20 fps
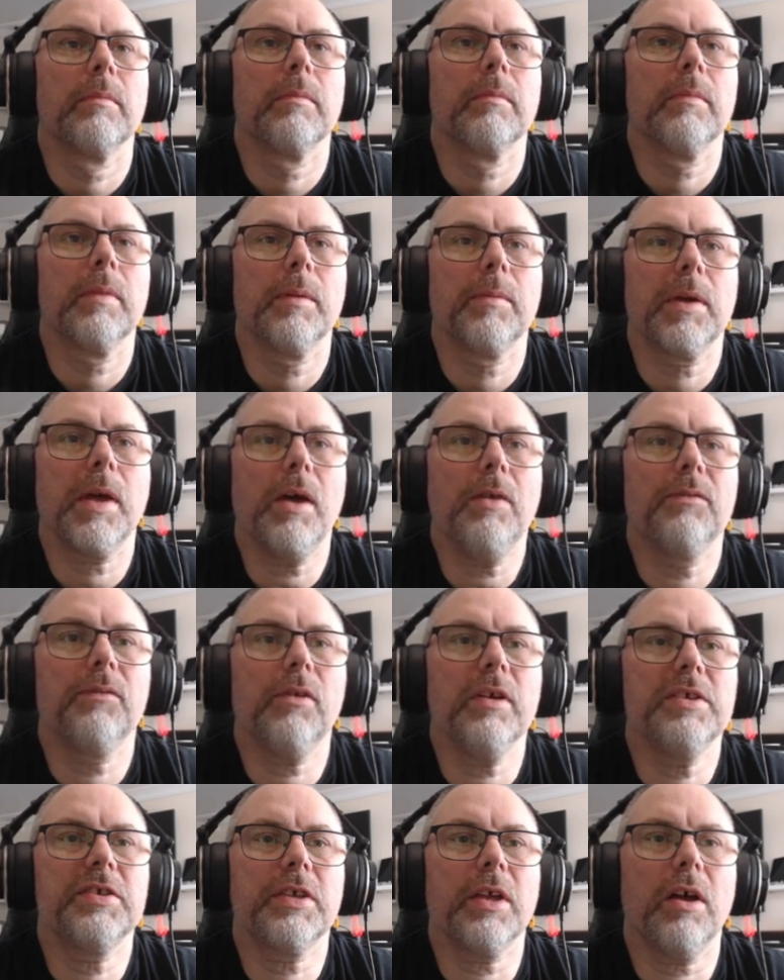There we go.
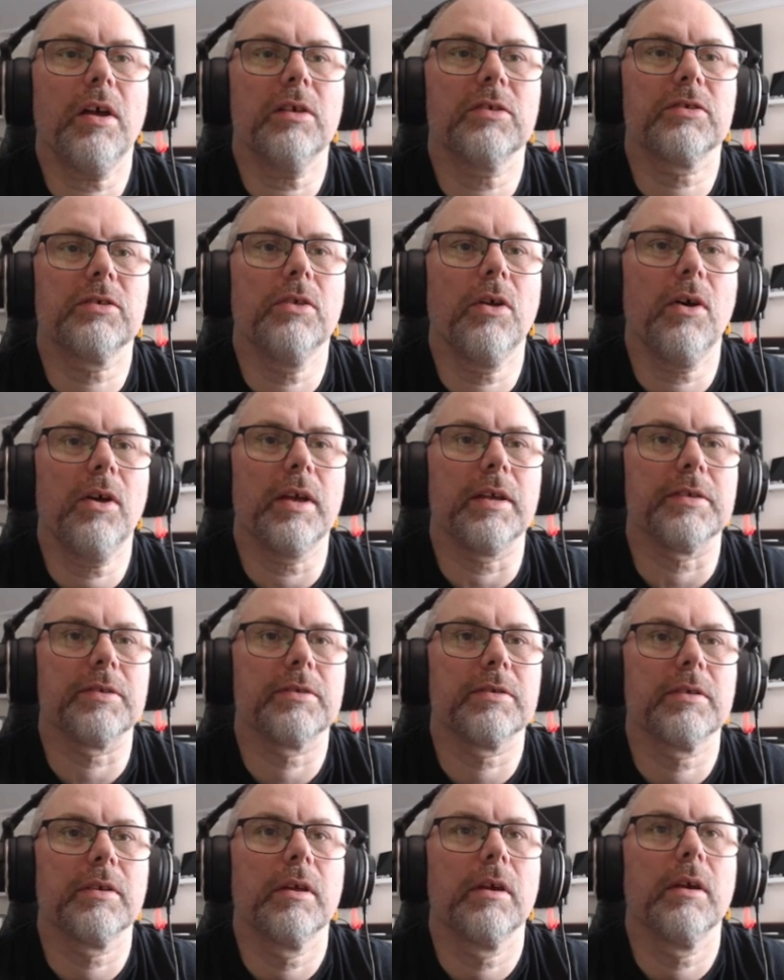Three stars.
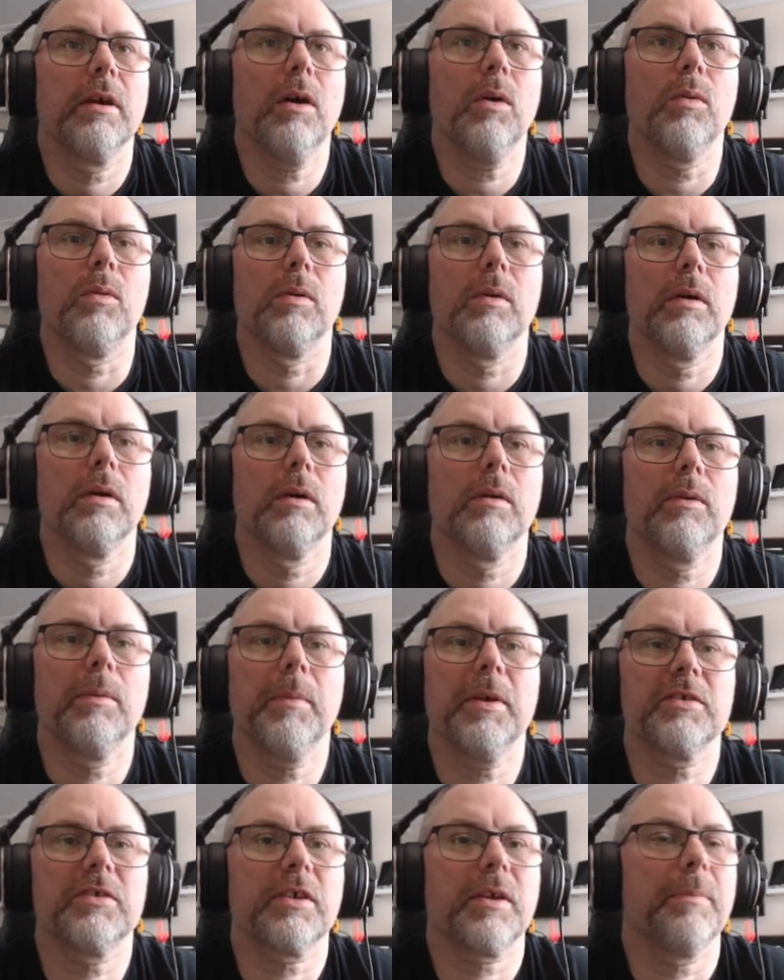Nice. Oh. We
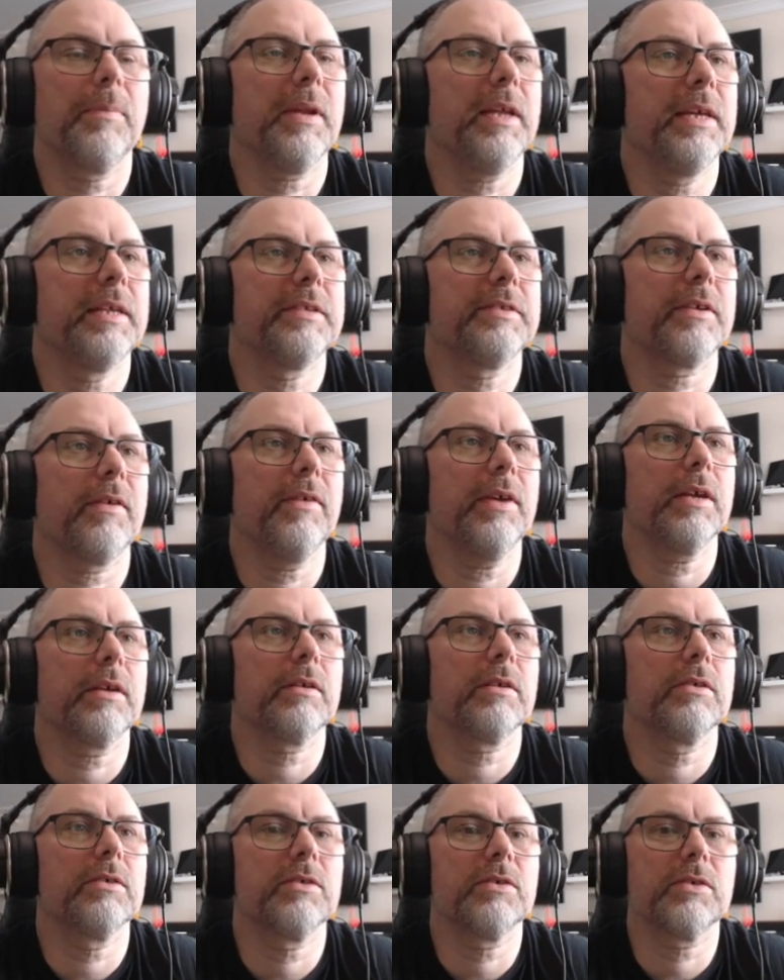must have completed something
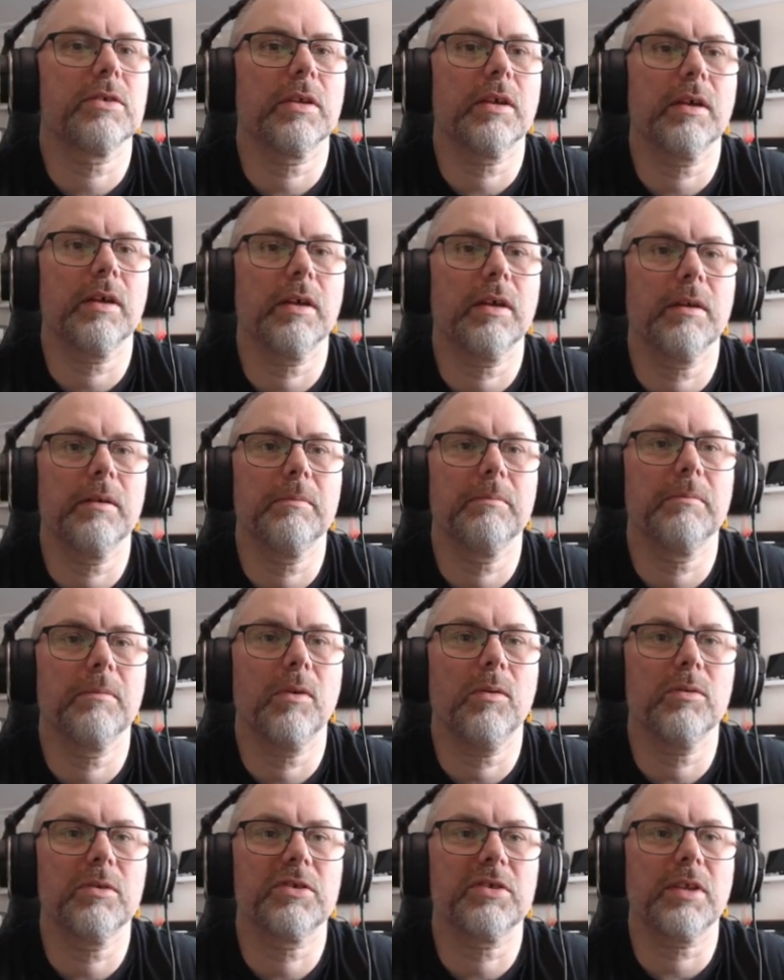because um,
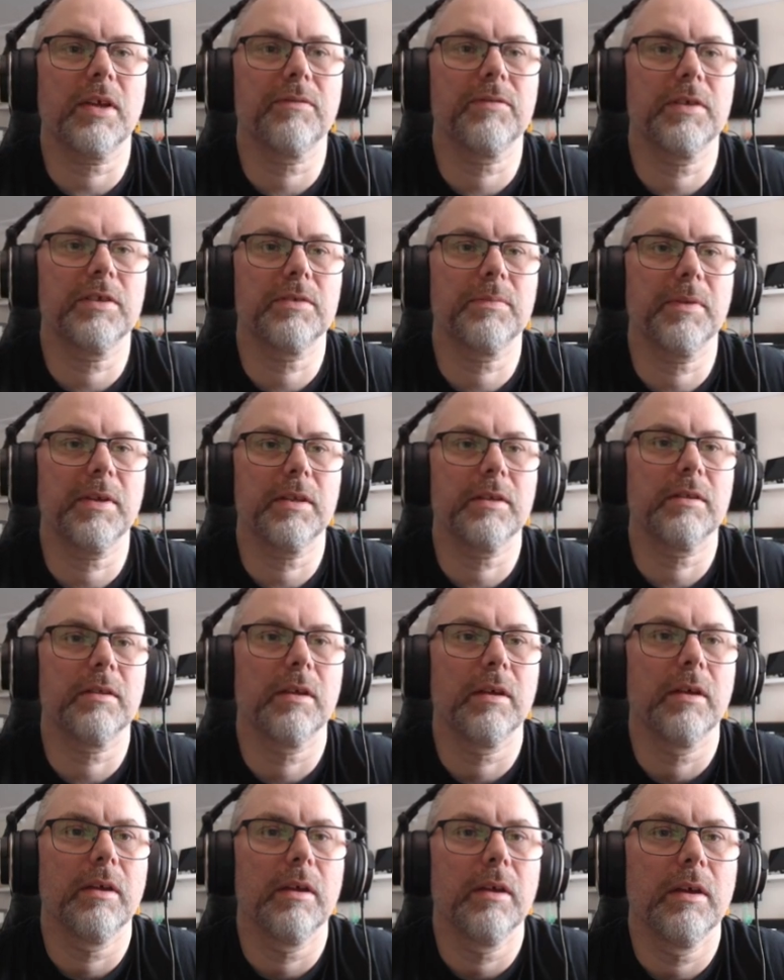all the stuff disappeared.
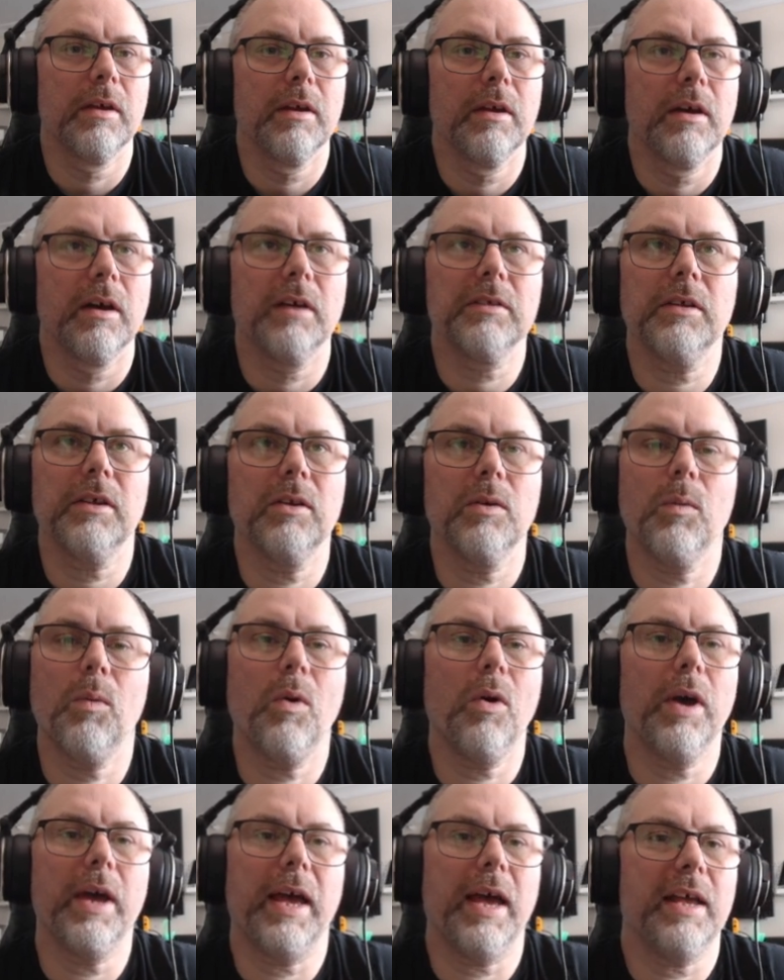I don't know
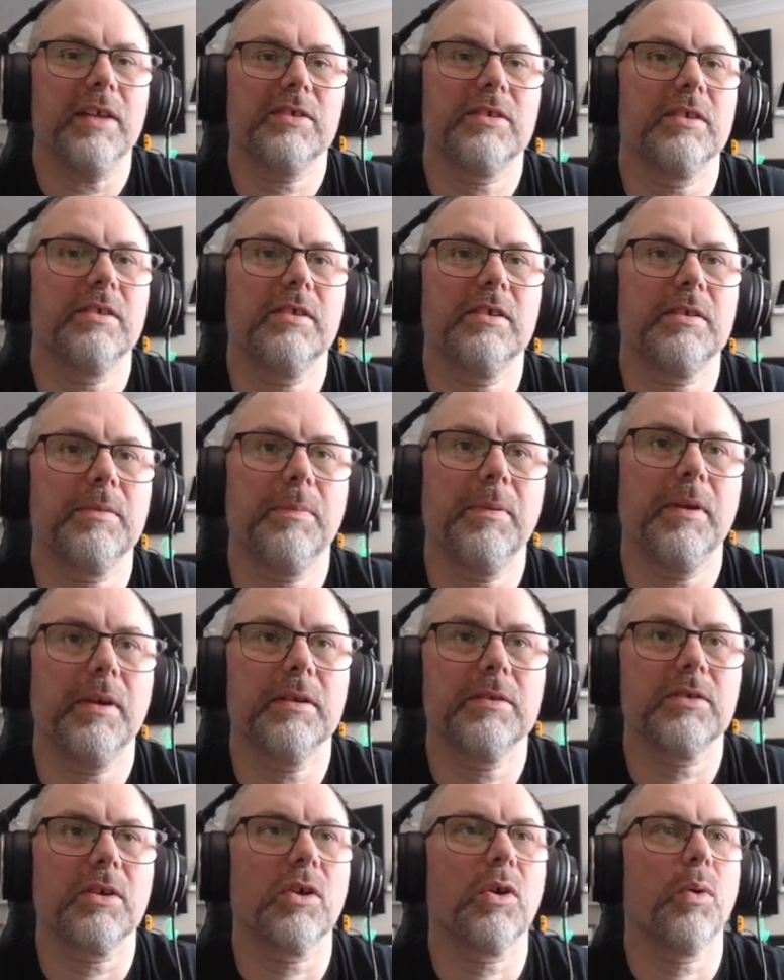why it has to disappear
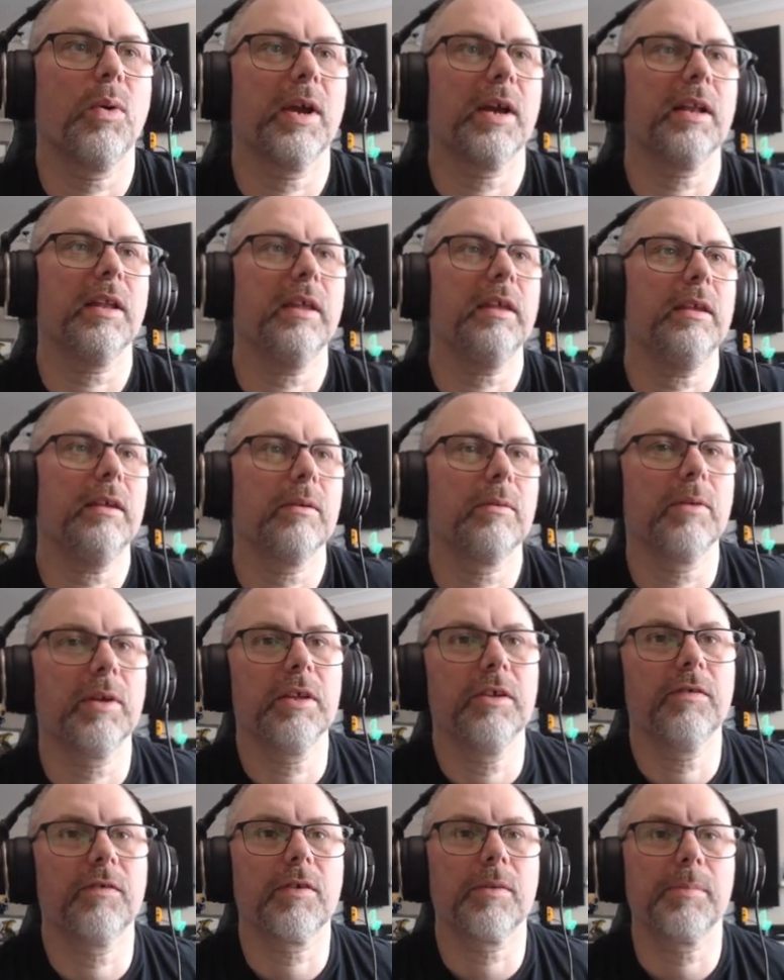so quickly when
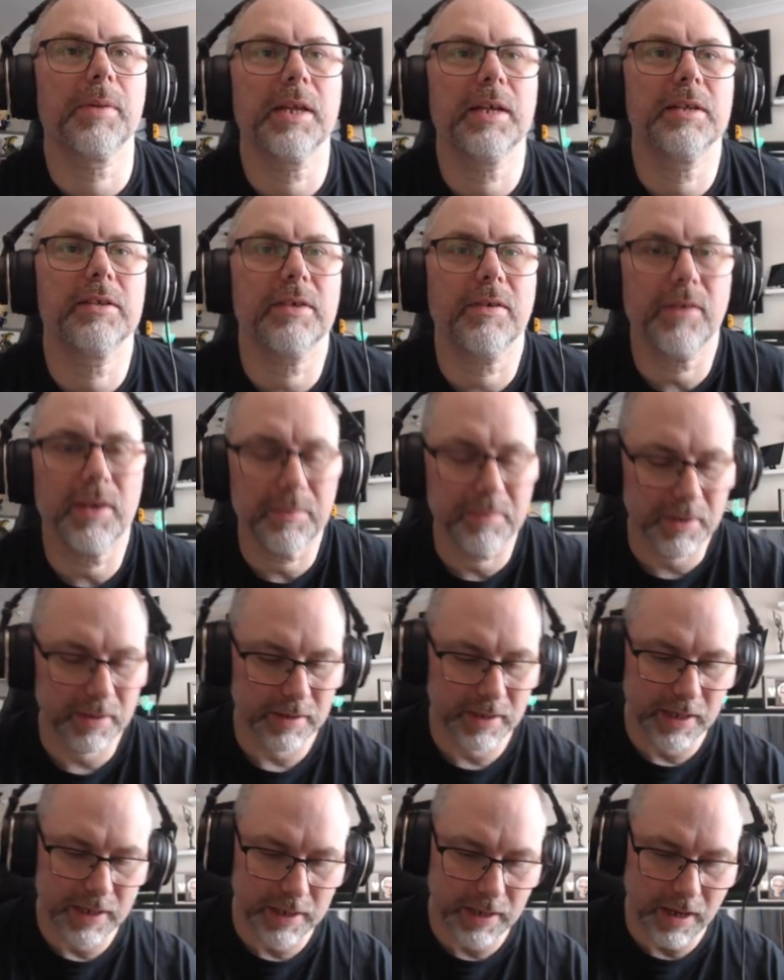you've completed something, but
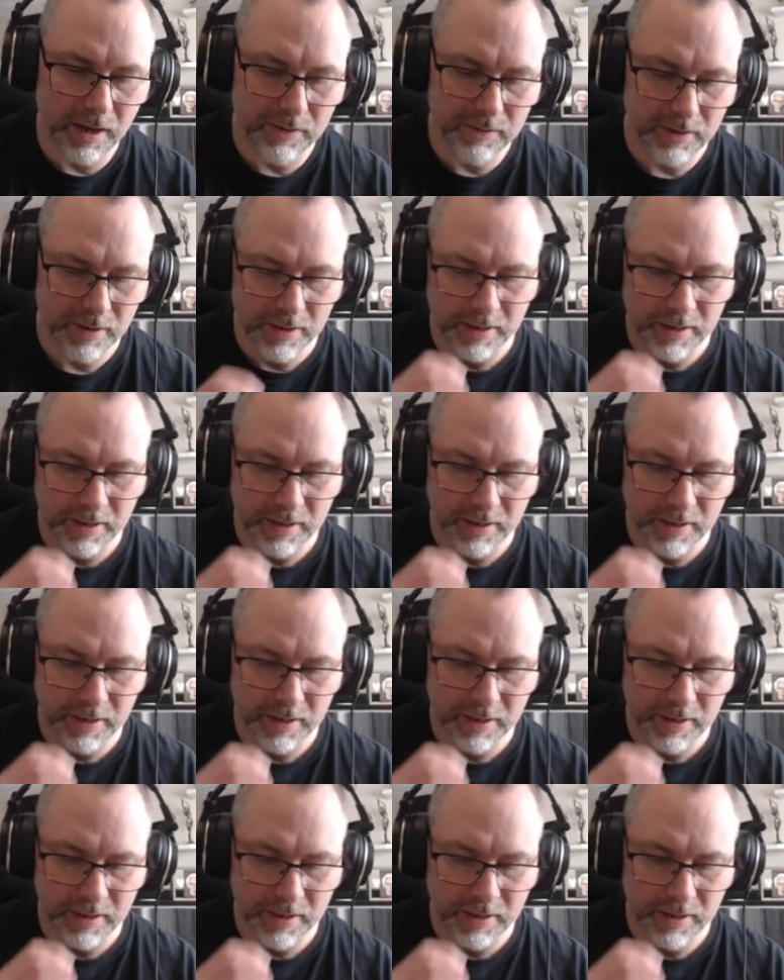there you go.